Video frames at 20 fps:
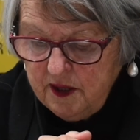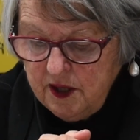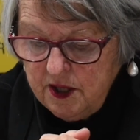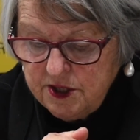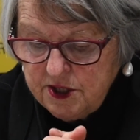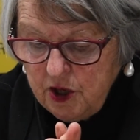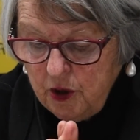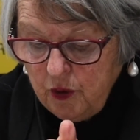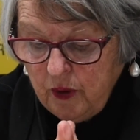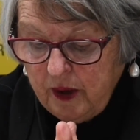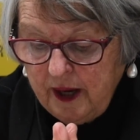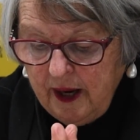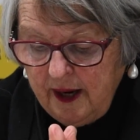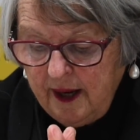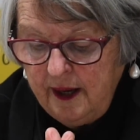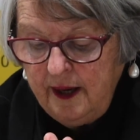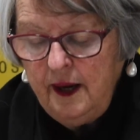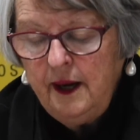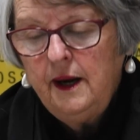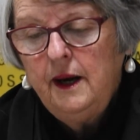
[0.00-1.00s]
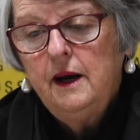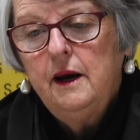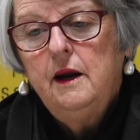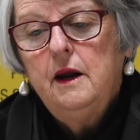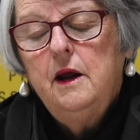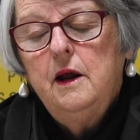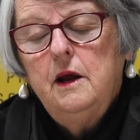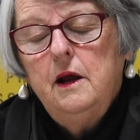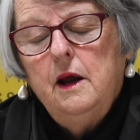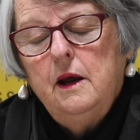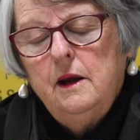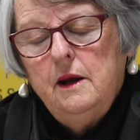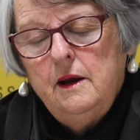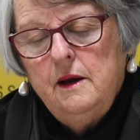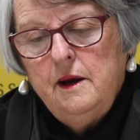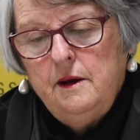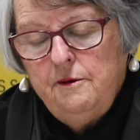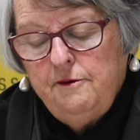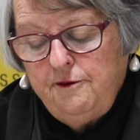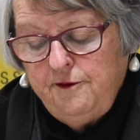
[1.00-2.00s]
So again,
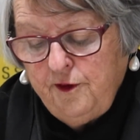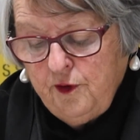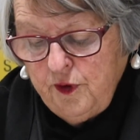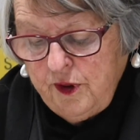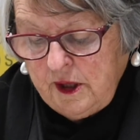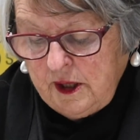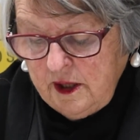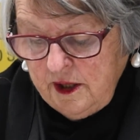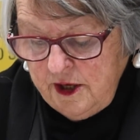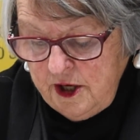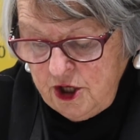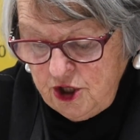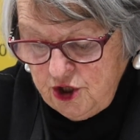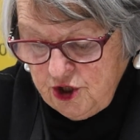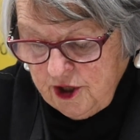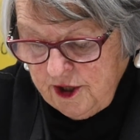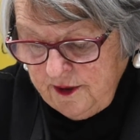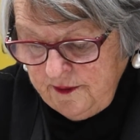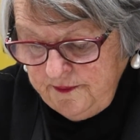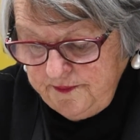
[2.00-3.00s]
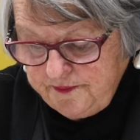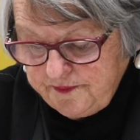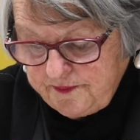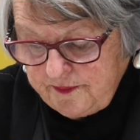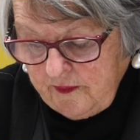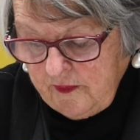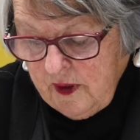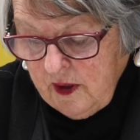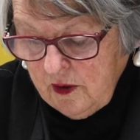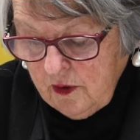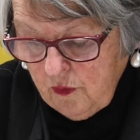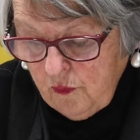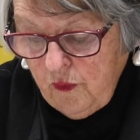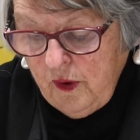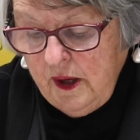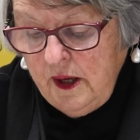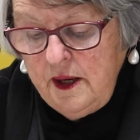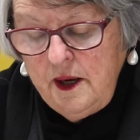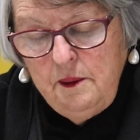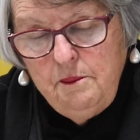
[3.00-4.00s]
for the clinician,
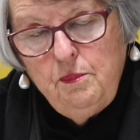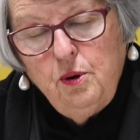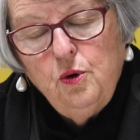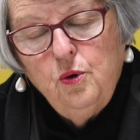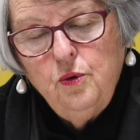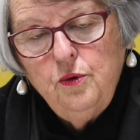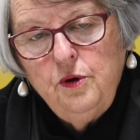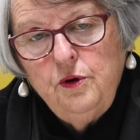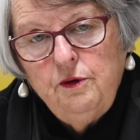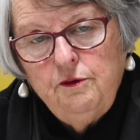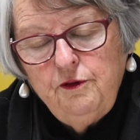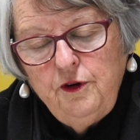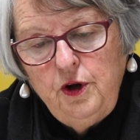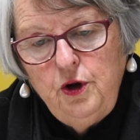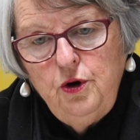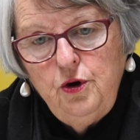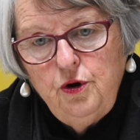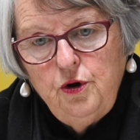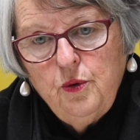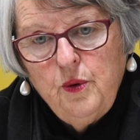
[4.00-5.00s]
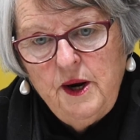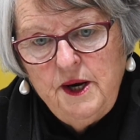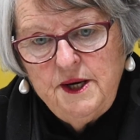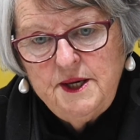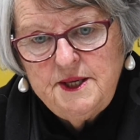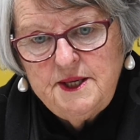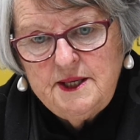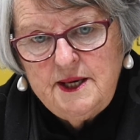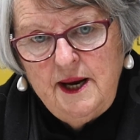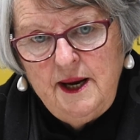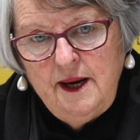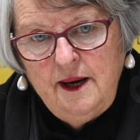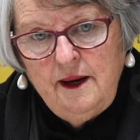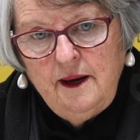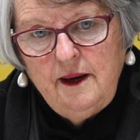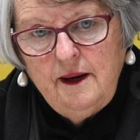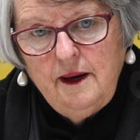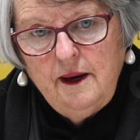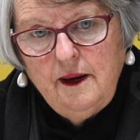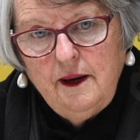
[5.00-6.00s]
really important for you to
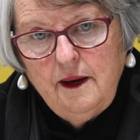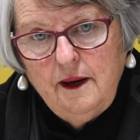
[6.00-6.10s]
understand,